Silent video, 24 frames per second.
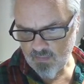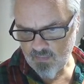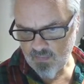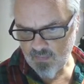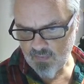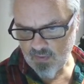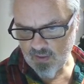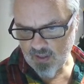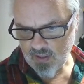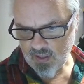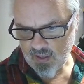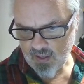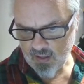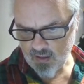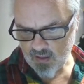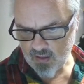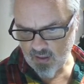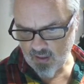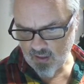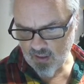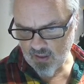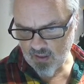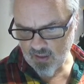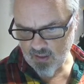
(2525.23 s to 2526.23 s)
That,
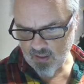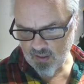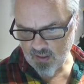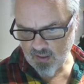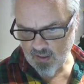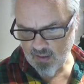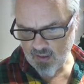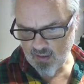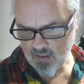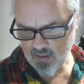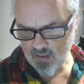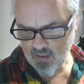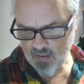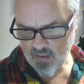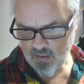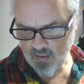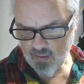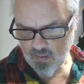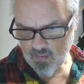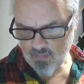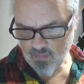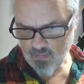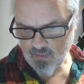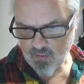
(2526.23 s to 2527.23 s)
and then...
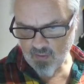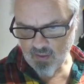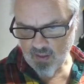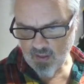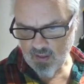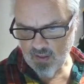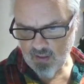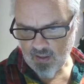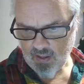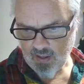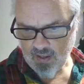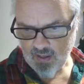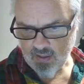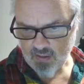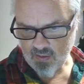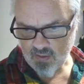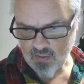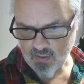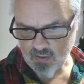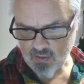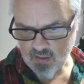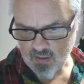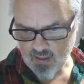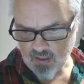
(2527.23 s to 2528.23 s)
Okay,
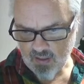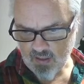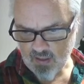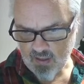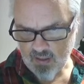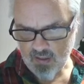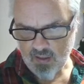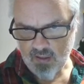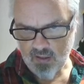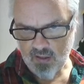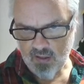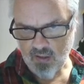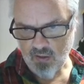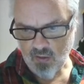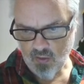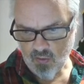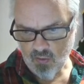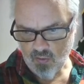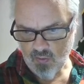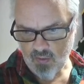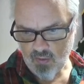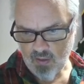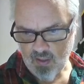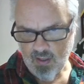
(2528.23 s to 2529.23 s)
asterisk, and then
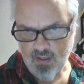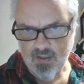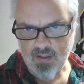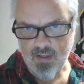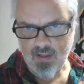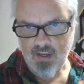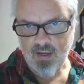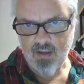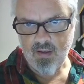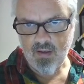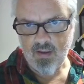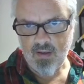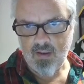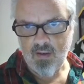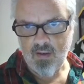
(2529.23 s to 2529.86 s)
0, and then...